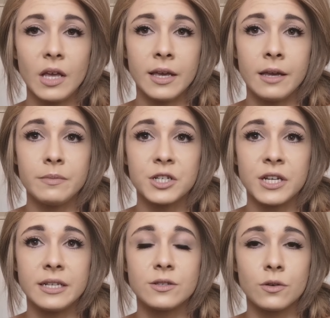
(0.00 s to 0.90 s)
Keep the
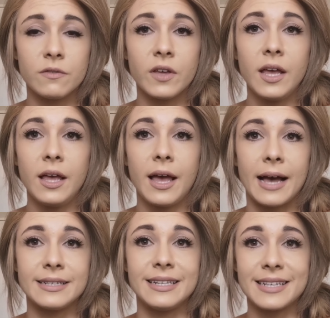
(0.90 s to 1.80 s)
sheets sort of
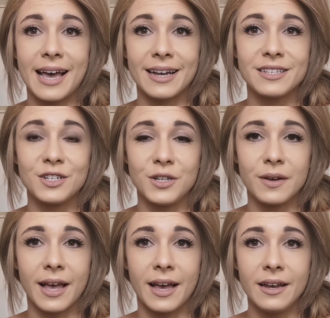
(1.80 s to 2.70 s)
as intact as you
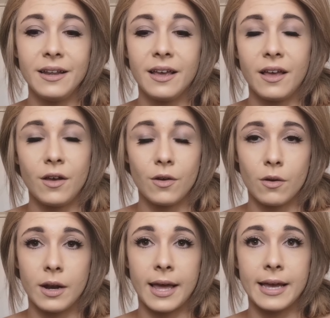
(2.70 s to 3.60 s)
can.
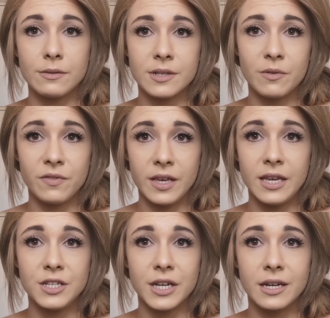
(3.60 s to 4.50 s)
Lay out some of
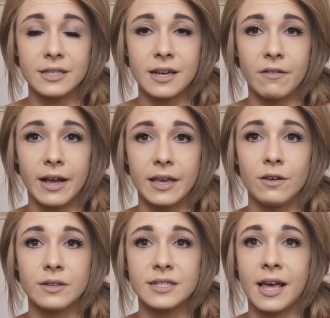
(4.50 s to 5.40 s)
the chicken and teriyaki
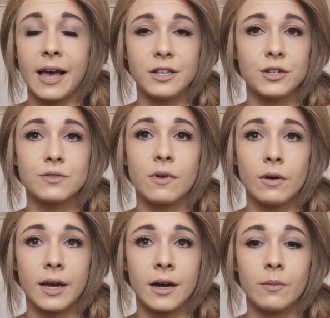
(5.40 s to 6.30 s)
onto there and just roll
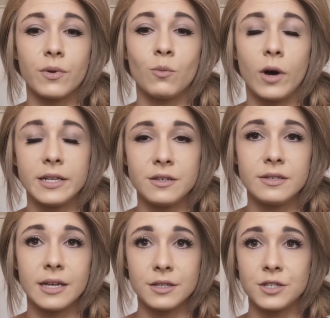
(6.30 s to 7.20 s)
it up. And what I do
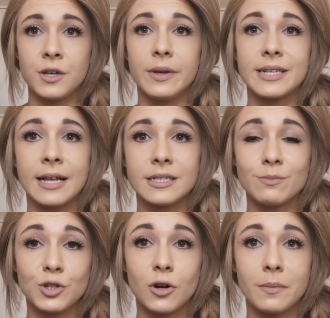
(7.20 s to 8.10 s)
tend to do is add some
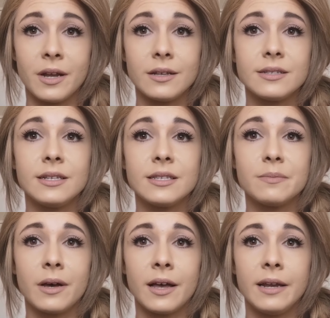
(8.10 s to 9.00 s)
chopped nuts into
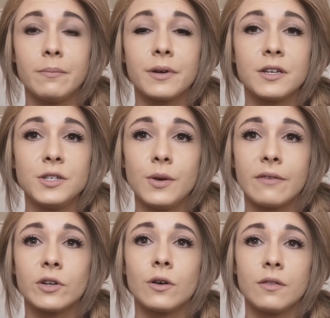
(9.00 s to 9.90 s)
mine, because you
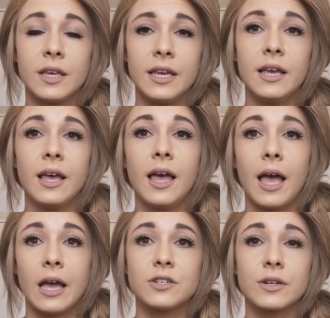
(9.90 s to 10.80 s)
haven't got the
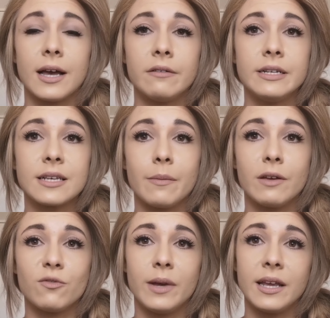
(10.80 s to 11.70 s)
extra calories coming
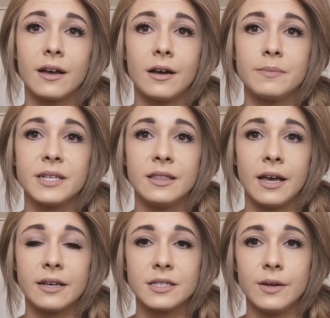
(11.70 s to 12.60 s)
from any carbs in
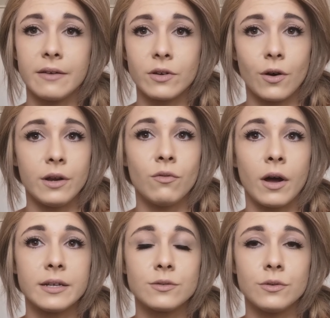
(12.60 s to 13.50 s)
there, so you haven't got any
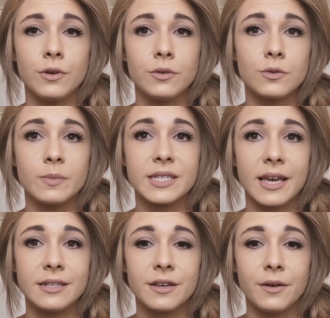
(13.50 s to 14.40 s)
rice or noodles or
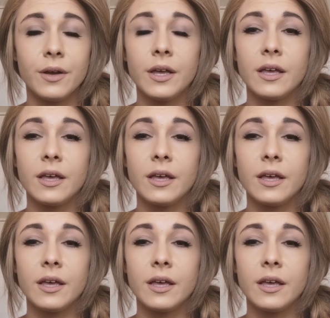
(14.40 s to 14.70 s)
potato.